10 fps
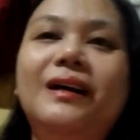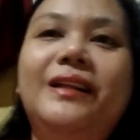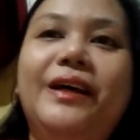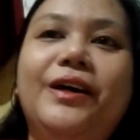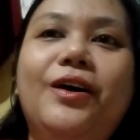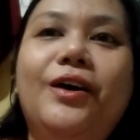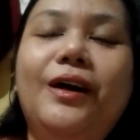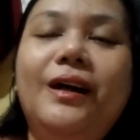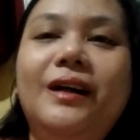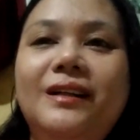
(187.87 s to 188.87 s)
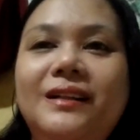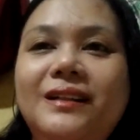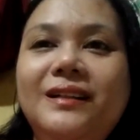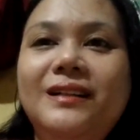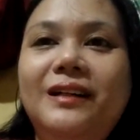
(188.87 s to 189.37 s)
They are
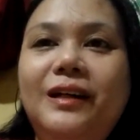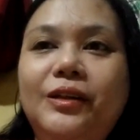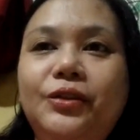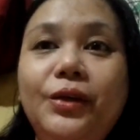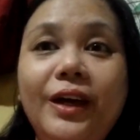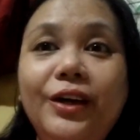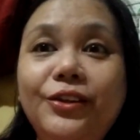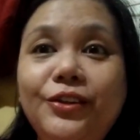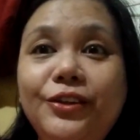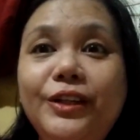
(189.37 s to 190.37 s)
together